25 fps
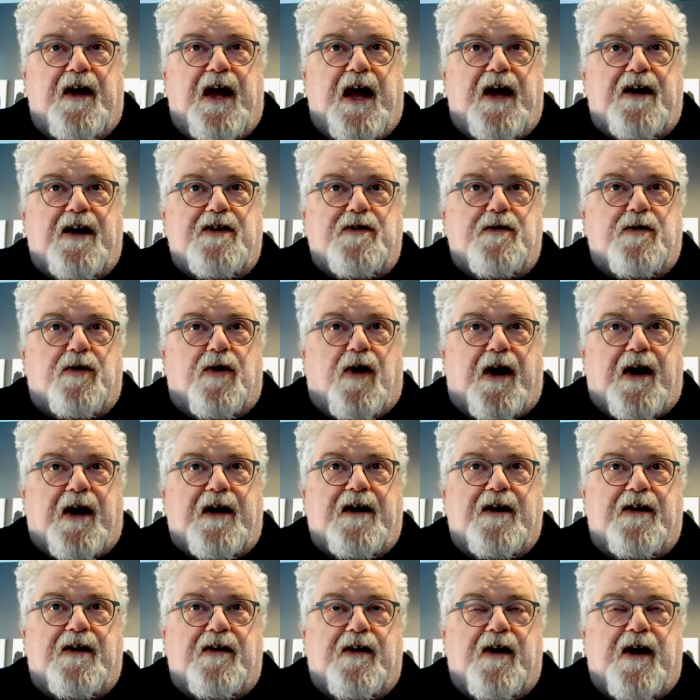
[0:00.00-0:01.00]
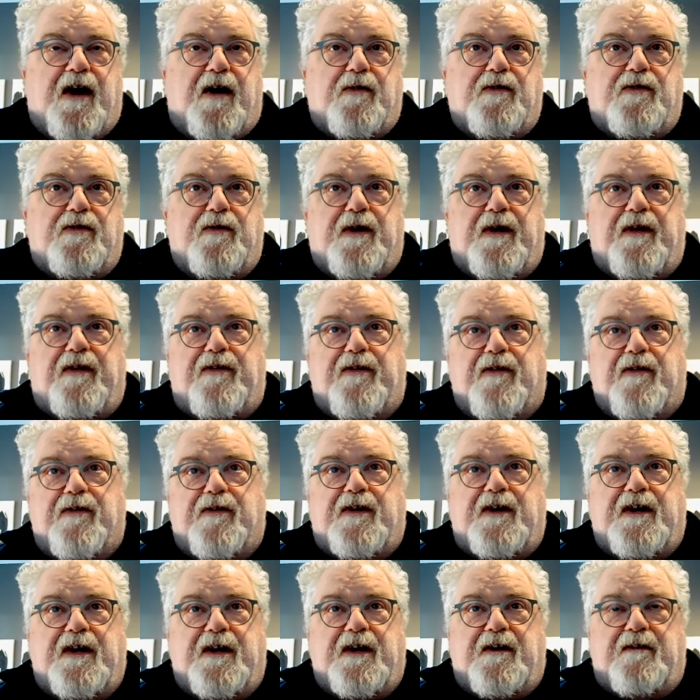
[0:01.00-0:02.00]
And you lock in now to a
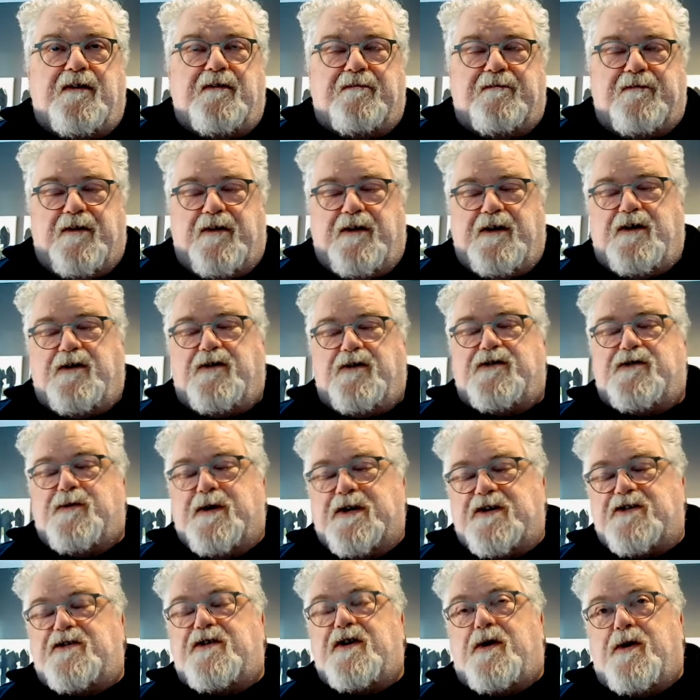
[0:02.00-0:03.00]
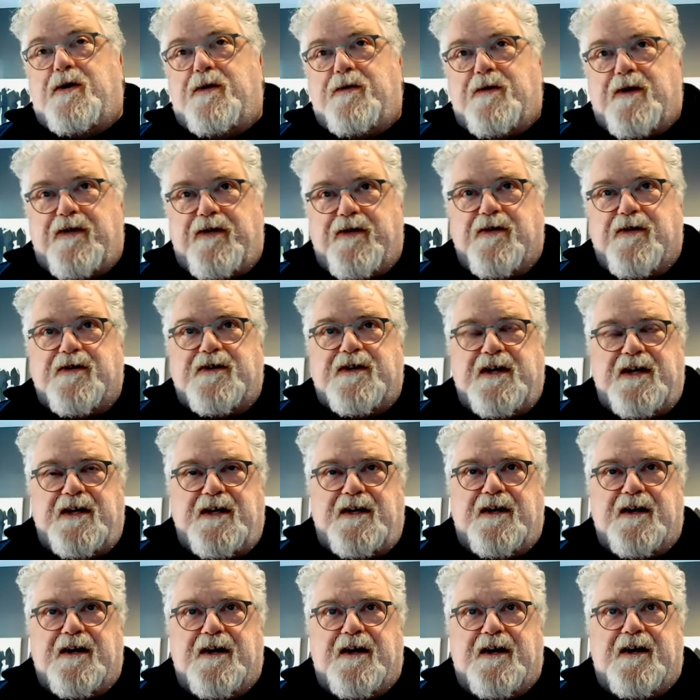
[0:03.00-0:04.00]
13, or you switch to go to a
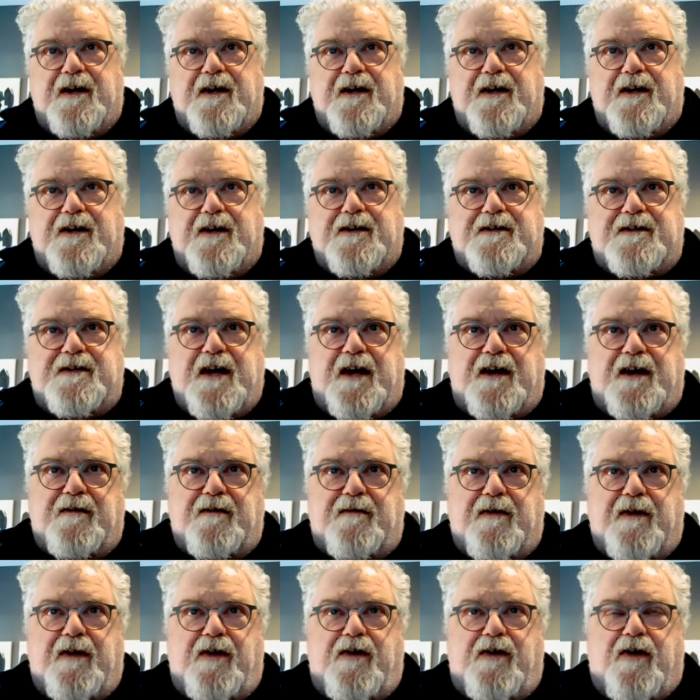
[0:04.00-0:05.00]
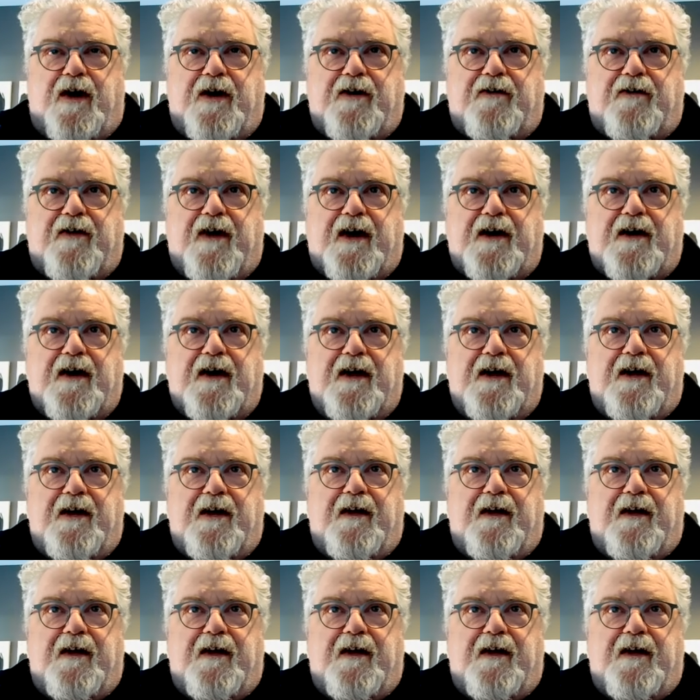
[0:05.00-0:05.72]
13 cent contract,